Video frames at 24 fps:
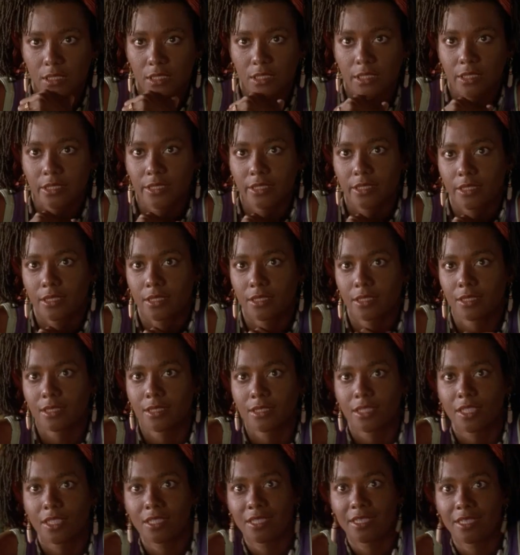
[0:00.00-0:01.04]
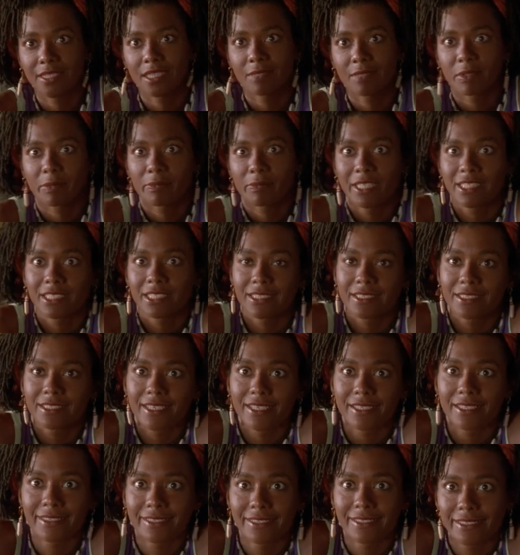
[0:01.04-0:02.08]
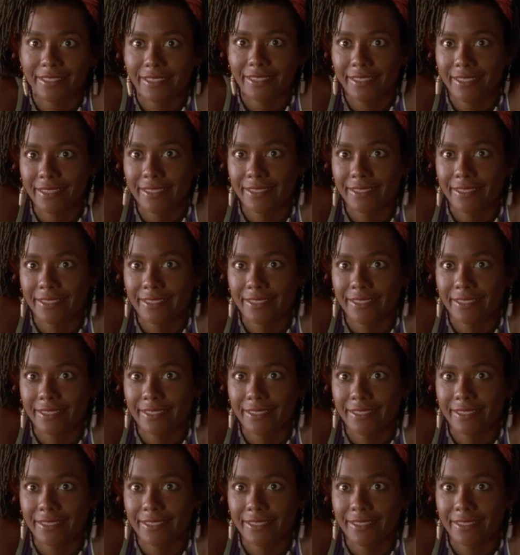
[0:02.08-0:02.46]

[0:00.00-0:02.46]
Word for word: weight to the sled is perfectly legal. In